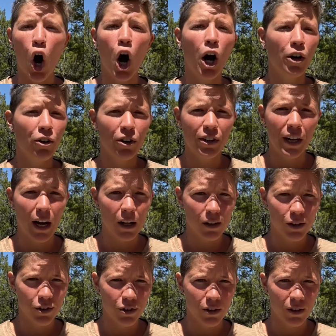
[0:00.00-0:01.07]

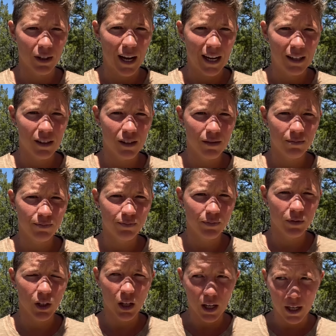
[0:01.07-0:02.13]
$100 or less
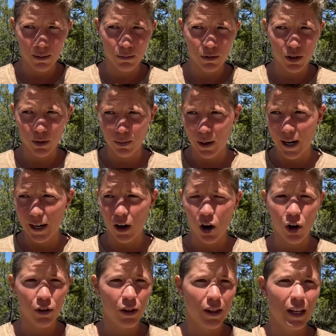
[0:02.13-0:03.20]
to buy
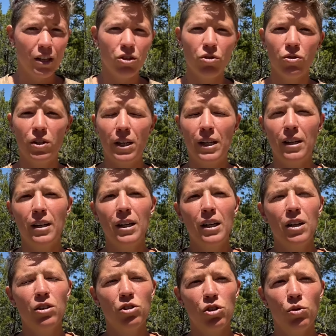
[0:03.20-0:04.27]
all the things you need
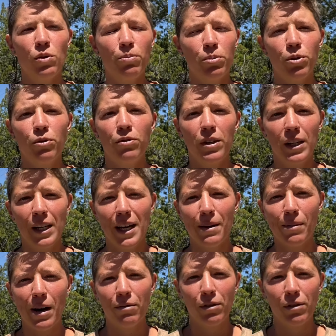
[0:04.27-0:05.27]
to improve the EMF